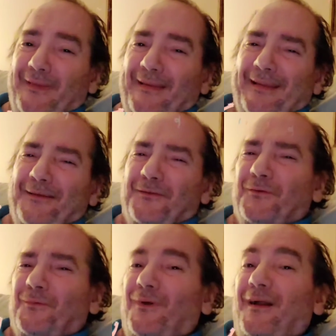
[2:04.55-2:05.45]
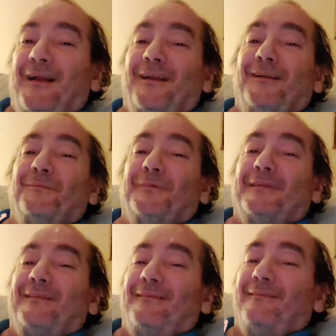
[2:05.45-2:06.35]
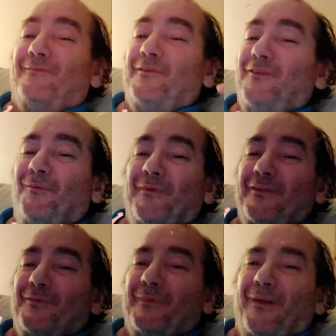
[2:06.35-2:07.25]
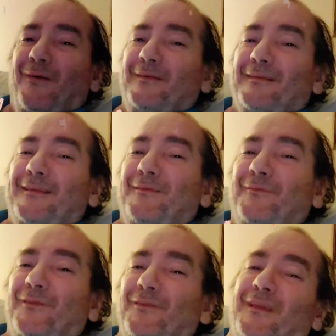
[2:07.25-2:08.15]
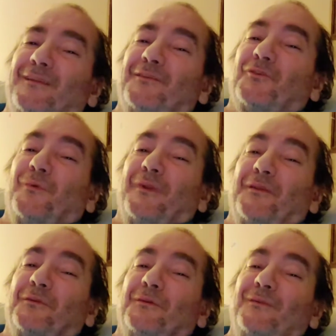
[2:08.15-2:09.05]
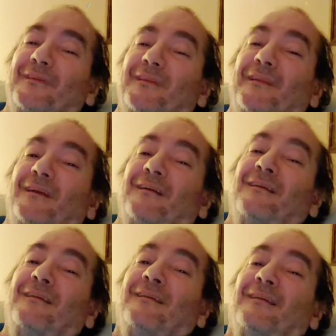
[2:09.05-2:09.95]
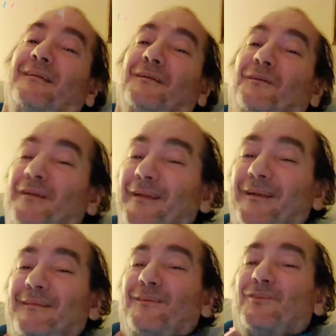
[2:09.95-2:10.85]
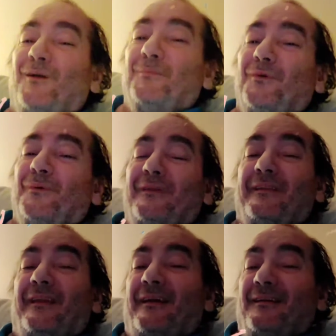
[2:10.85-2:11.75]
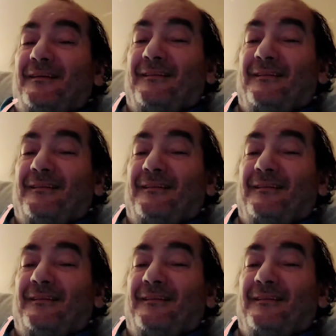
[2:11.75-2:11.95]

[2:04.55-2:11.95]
I don't know why, but for some reason we always leave those catch-22s in there. Could get us in trouble one day.